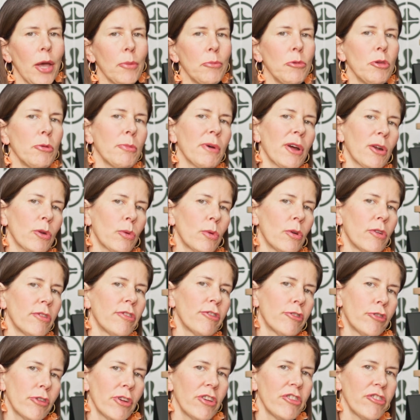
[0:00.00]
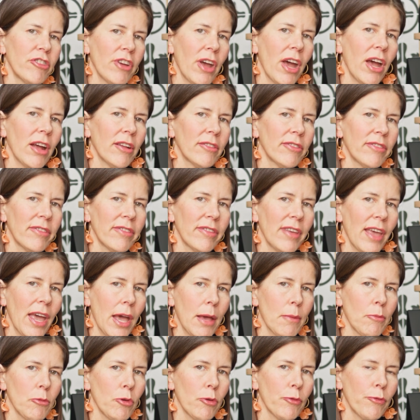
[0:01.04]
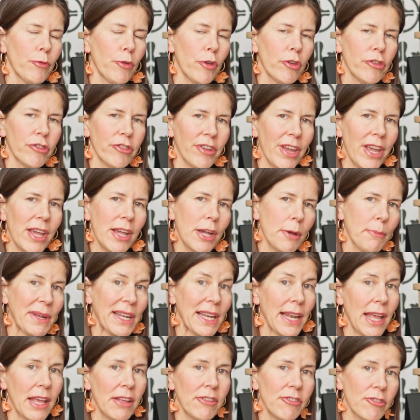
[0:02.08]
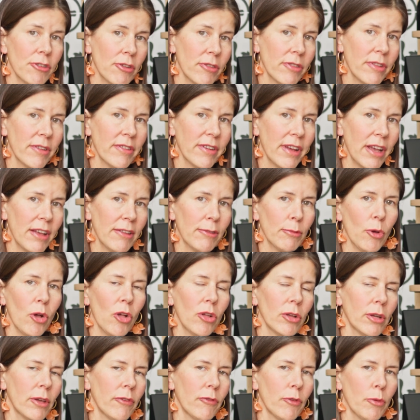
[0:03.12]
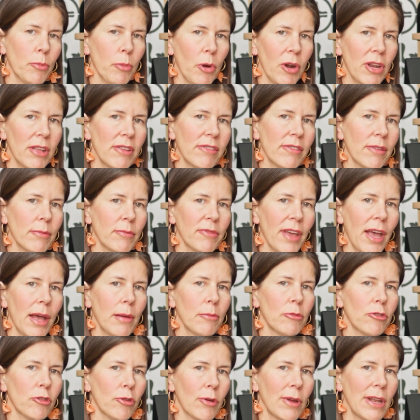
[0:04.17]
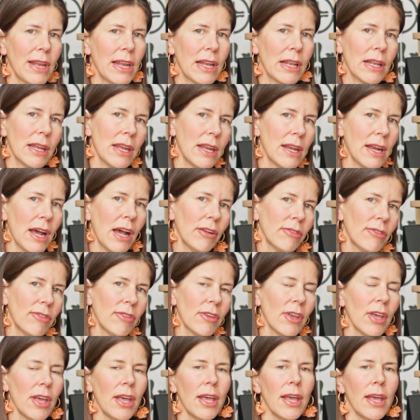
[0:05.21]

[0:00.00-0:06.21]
You might want to stretch out your first shake a bit later in the day as well. Give your body some time to really clean out.